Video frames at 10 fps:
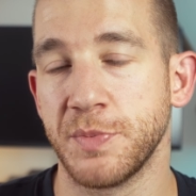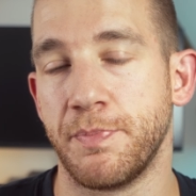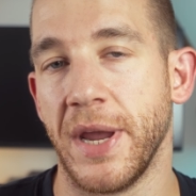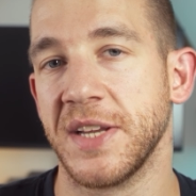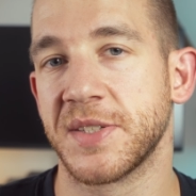
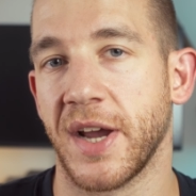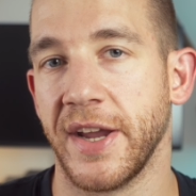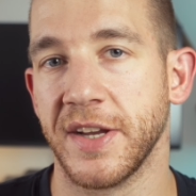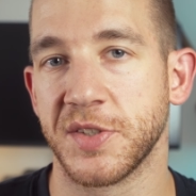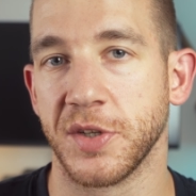base
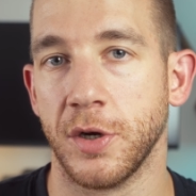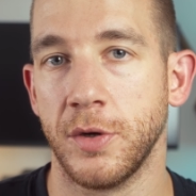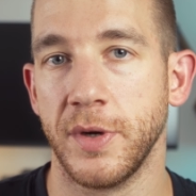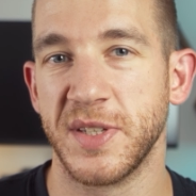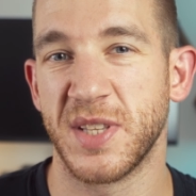
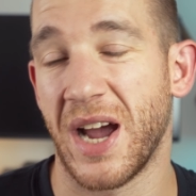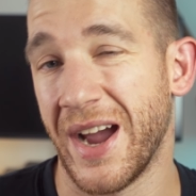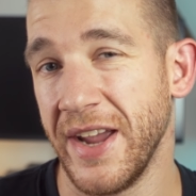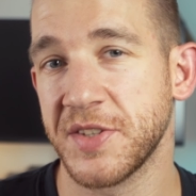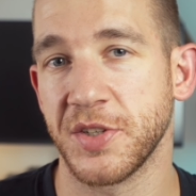ISO is the
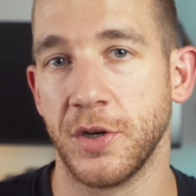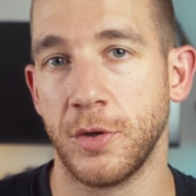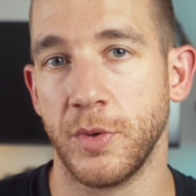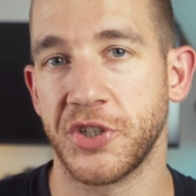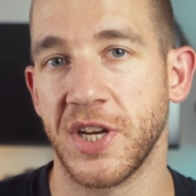
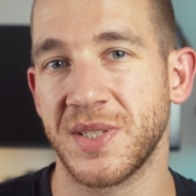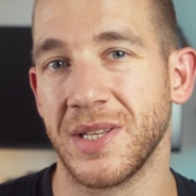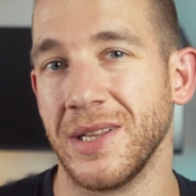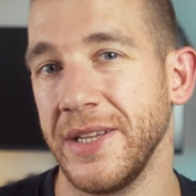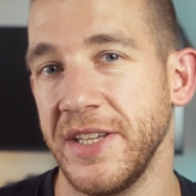ISO which has
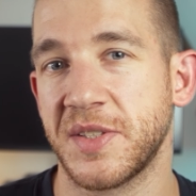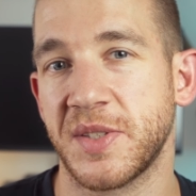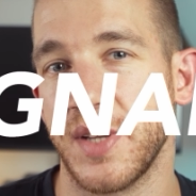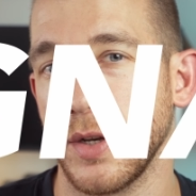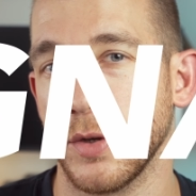the least
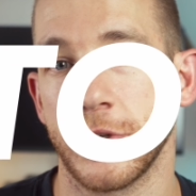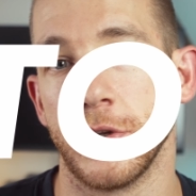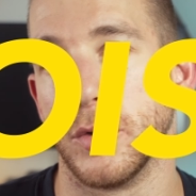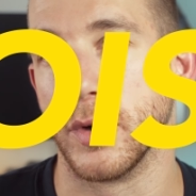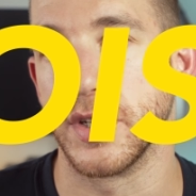signal to
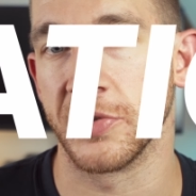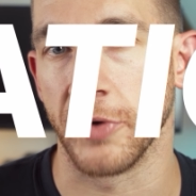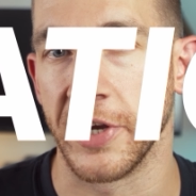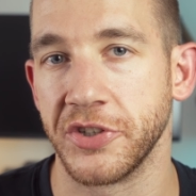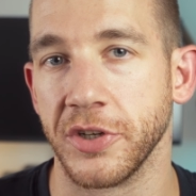noise
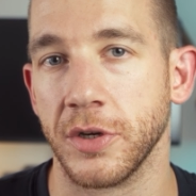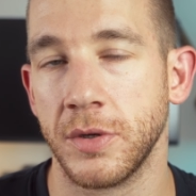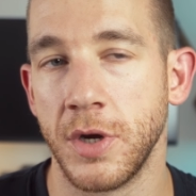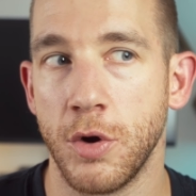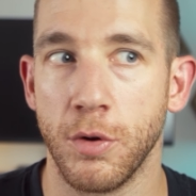ratio,
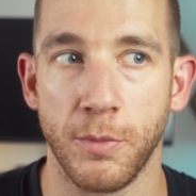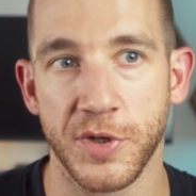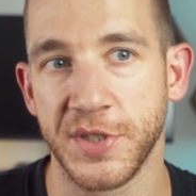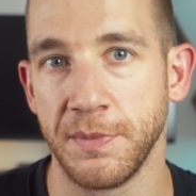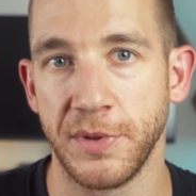or more
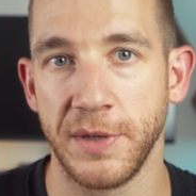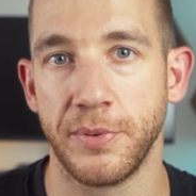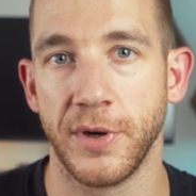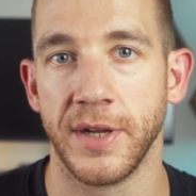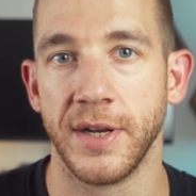simply
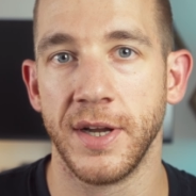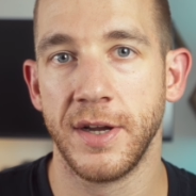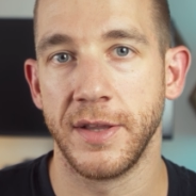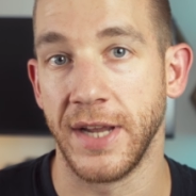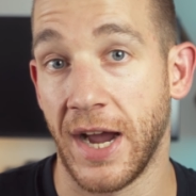put,
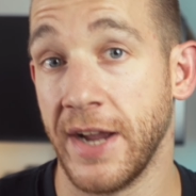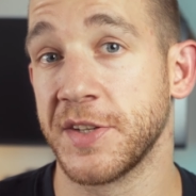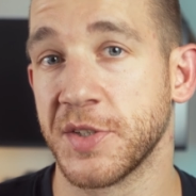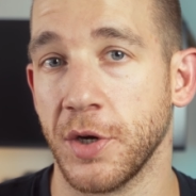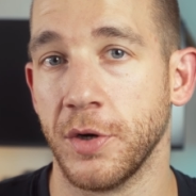the
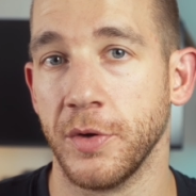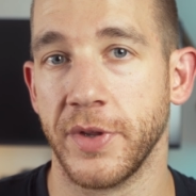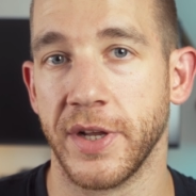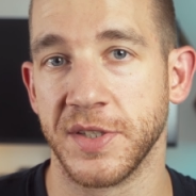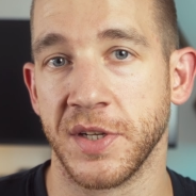ISO
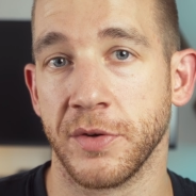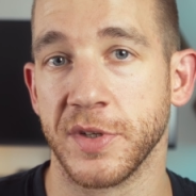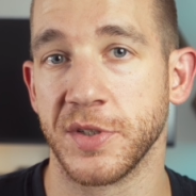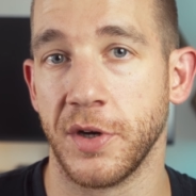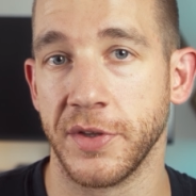that is going to
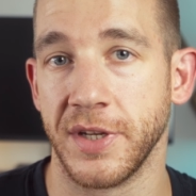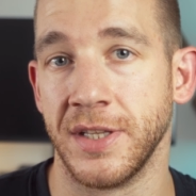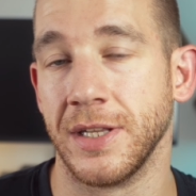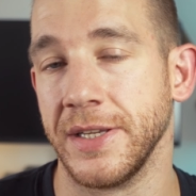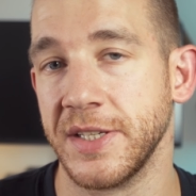result in
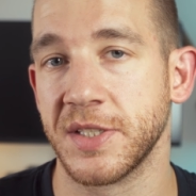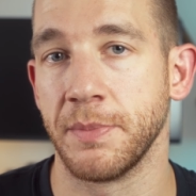the least